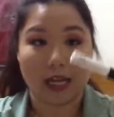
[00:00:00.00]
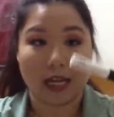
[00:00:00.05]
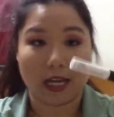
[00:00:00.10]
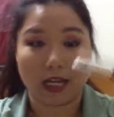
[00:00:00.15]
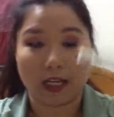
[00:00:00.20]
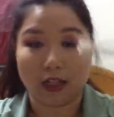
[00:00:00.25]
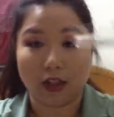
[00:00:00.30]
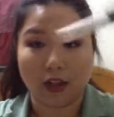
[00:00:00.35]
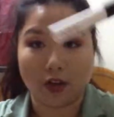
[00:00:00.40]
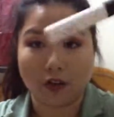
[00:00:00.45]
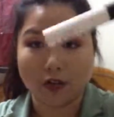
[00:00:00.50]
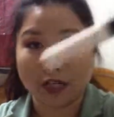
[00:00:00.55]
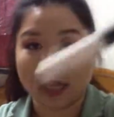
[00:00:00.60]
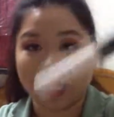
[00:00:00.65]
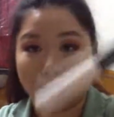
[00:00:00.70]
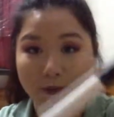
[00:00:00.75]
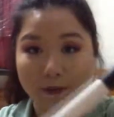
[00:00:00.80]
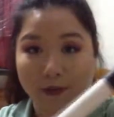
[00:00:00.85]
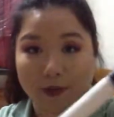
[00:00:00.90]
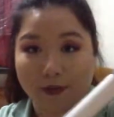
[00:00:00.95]
a long
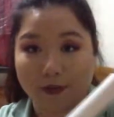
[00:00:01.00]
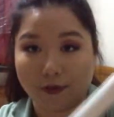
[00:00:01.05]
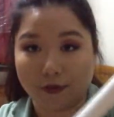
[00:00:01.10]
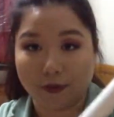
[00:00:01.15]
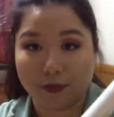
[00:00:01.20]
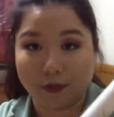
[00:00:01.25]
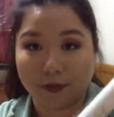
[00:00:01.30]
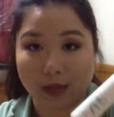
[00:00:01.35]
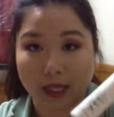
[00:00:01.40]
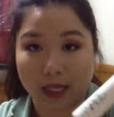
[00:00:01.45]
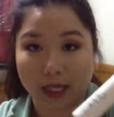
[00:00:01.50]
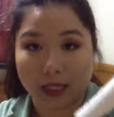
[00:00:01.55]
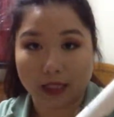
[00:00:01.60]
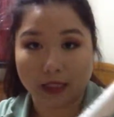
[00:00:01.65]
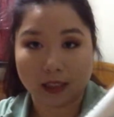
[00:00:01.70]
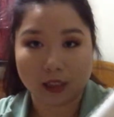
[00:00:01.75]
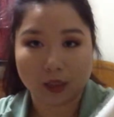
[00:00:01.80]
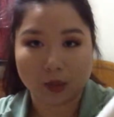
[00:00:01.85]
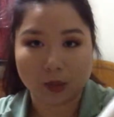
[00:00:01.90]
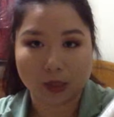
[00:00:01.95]
time favorite for me.
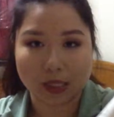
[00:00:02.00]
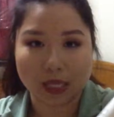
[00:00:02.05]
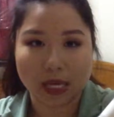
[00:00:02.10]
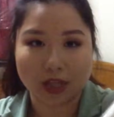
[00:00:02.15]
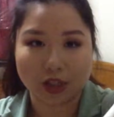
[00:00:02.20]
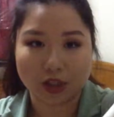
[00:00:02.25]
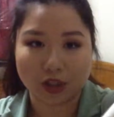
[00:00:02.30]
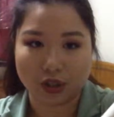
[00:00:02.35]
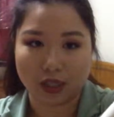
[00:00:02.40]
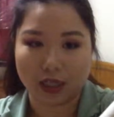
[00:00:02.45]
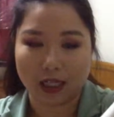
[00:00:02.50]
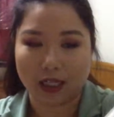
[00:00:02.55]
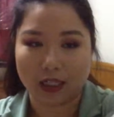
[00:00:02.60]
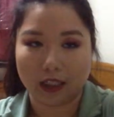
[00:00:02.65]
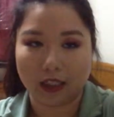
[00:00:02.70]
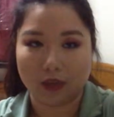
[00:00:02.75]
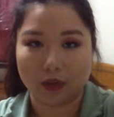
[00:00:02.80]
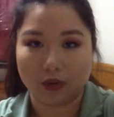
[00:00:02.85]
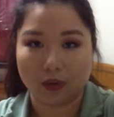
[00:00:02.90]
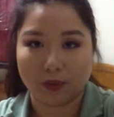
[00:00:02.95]
This was actually
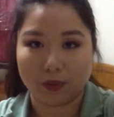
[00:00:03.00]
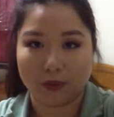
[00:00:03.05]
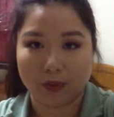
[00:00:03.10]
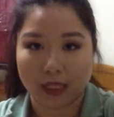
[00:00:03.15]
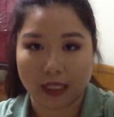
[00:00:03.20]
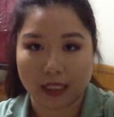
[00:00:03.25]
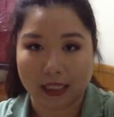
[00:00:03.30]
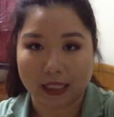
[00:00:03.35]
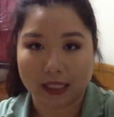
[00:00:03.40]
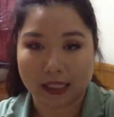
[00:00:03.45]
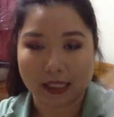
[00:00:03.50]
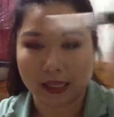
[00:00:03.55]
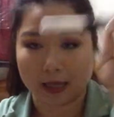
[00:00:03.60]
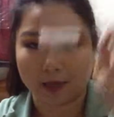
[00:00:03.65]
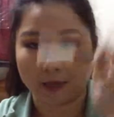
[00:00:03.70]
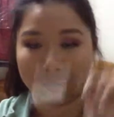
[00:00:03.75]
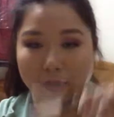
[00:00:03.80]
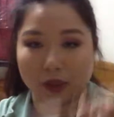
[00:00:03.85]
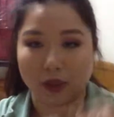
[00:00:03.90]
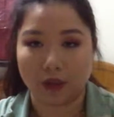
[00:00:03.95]
a little mini
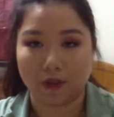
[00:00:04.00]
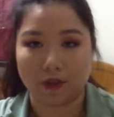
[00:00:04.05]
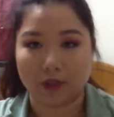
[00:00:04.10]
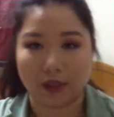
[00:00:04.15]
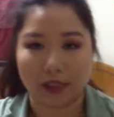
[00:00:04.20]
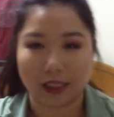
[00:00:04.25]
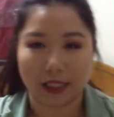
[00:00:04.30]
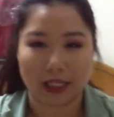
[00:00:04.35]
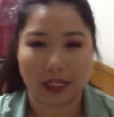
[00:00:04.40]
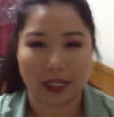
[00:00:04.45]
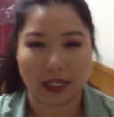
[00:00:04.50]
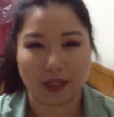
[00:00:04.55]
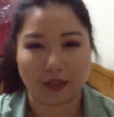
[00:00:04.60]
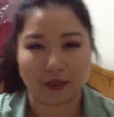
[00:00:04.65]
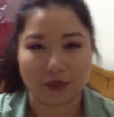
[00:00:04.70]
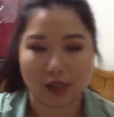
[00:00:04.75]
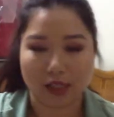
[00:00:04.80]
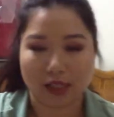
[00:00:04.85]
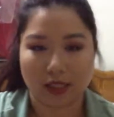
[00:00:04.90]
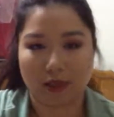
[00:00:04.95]
sample of it that I had
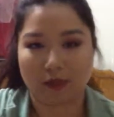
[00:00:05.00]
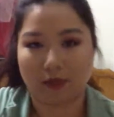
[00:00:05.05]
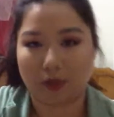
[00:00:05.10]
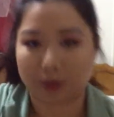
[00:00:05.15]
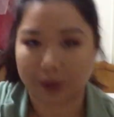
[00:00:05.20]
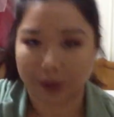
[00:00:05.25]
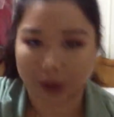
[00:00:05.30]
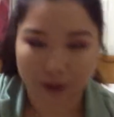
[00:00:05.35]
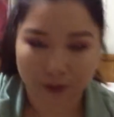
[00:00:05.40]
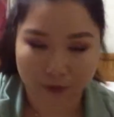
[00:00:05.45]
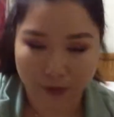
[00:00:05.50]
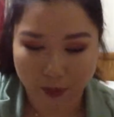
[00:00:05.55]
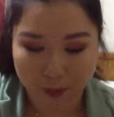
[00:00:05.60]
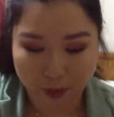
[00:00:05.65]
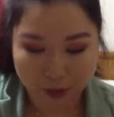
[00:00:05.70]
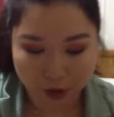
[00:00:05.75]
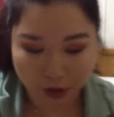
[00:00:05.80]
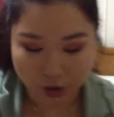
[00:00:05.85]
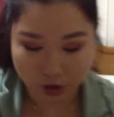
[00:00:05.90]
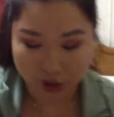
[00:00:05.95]
received from a gift with
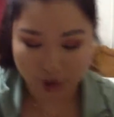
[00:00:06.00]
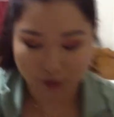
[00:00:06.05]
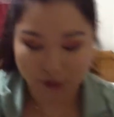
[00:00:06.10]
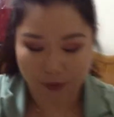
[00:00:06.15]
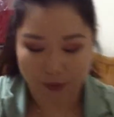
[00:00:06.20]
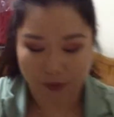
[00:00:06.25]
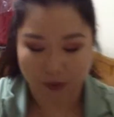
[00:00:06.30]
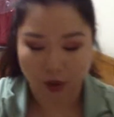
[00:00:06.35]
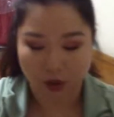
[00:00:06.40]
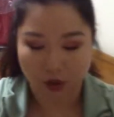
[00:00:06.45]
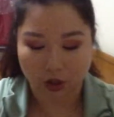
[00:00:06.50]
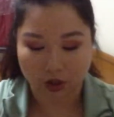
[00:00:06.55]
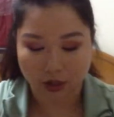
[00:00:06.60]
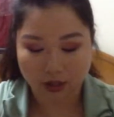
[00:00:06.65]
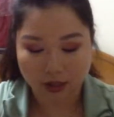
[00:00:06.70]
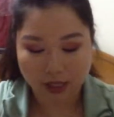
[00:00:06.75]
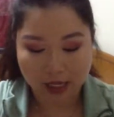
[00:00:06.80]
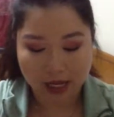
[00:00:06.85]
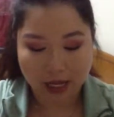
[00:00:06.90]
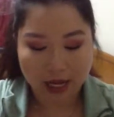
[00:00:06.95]
purchase from
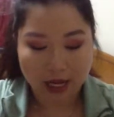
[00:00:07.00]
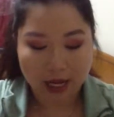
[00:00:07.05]
NARS.